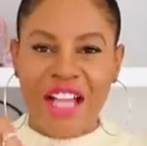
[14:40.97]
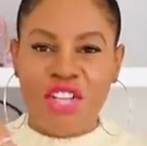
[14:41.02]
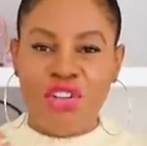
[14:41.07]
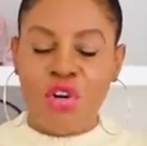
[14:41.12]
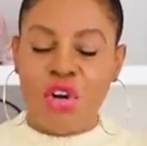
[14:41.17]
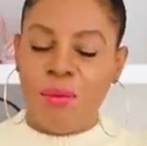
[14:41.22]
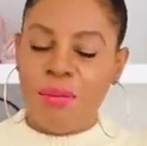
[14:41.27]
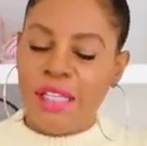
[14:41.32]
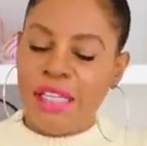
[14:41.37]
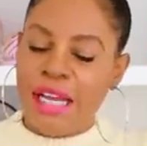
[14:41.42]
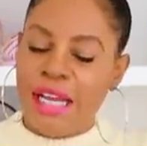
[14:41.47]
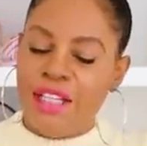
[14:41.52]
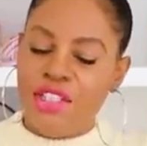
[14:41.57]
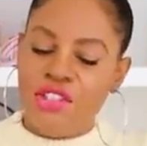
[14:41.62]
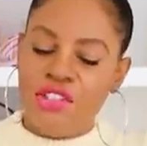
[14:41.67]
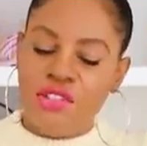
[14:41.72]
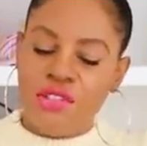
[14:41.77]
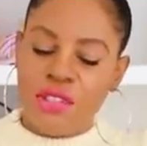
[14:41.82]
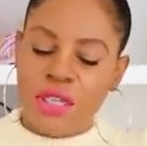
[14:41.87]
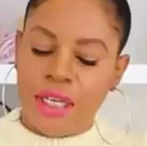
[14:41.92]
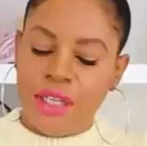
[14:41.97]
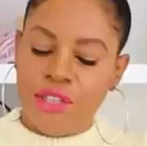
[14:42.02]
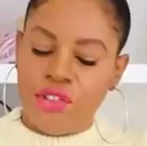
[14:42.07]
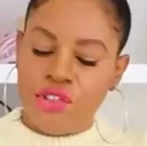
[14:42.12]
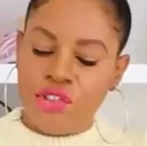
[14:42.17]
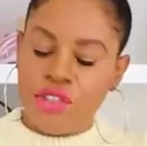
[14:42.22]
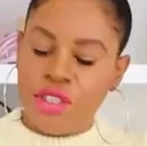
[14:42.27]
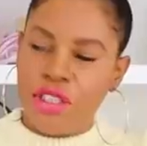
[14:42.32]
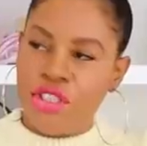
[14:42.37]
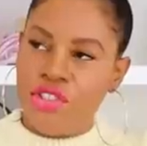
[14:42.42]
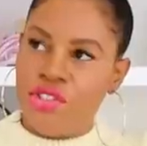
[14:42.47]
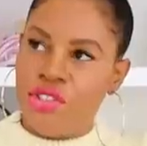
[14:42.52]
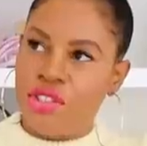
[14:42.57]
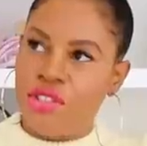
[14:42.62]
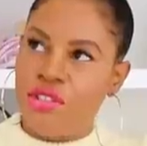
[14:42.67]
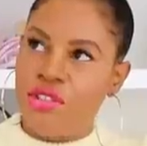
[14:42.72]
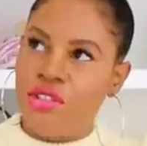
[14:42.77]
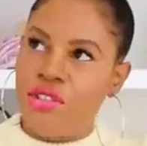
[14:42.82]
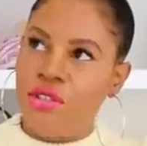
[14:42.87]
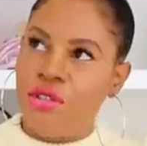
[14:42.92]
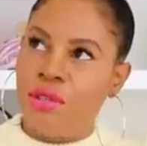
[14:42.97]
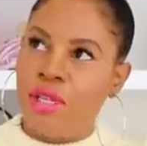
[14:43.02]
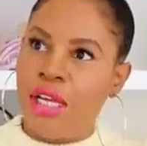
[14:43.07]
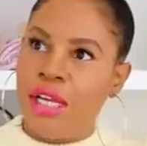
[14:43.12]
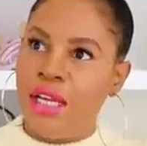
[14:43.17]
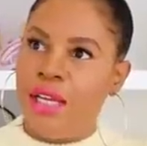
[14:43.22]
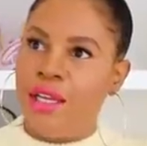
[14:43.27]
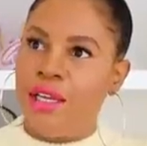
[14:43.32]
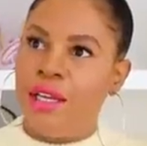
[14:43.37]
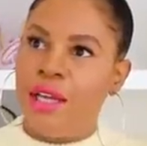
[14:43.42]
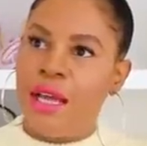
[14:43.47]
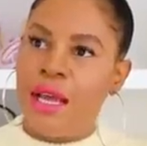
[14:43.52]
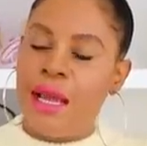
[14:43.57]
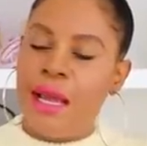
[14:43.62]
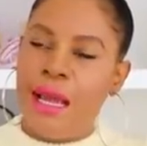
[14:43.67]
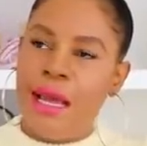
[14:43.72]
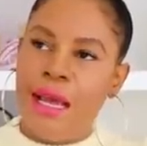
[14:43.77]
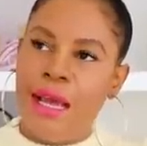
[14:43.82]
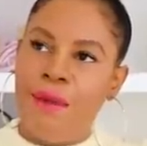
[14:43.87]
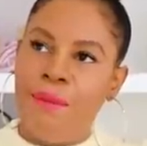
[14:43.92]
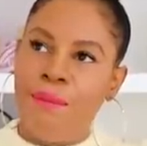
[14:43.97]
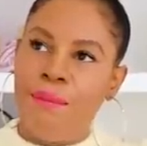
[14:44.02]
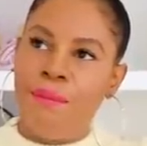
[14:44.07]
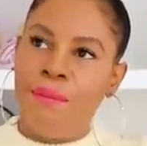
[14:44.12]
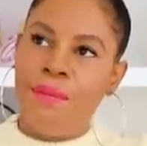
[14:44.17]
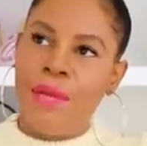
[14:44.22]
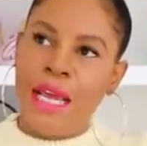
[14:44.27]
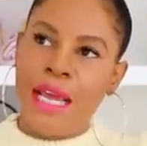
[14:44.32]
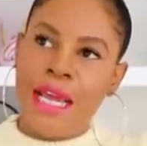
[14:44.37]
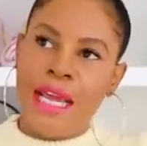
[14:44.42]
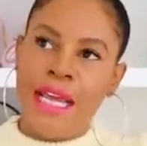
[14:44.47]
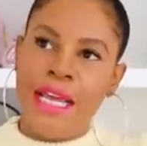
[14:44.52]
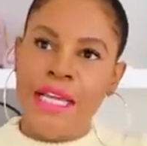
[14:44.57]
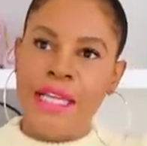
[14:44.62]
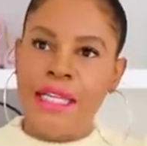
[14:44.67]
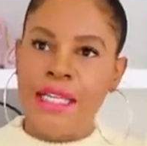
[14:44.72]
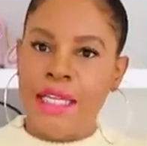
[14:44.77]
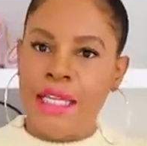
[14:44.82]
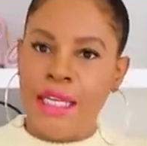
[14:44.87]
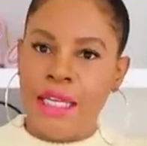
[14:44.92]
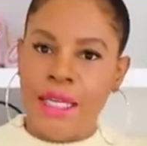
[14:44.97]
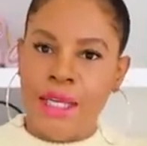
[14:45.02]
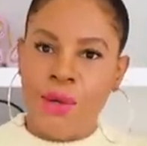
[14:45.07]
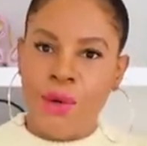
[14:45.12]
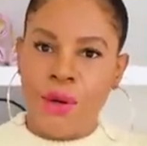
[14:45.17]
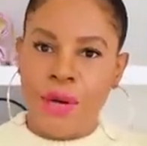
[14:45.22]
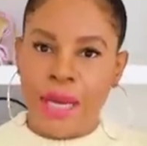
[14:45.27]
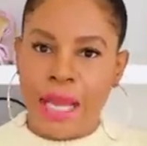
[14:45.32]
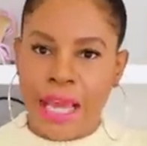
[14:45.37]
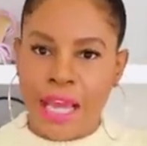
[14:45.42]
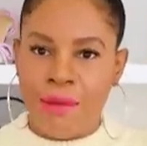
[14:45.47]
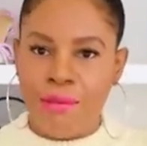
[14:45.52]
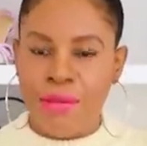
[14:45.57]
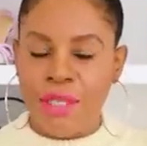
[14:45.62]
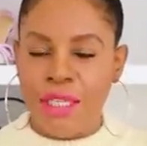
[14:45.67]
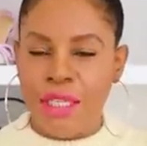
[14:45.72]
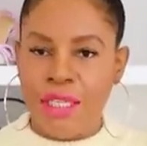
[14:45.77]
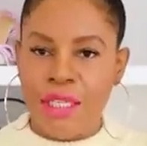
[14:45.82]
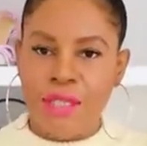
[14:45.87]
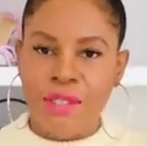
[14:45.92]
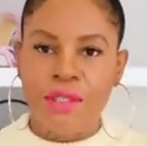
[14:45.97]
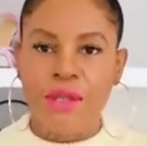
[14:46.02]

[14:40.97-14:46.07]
Normally I use, I usually just do like M A E or M E.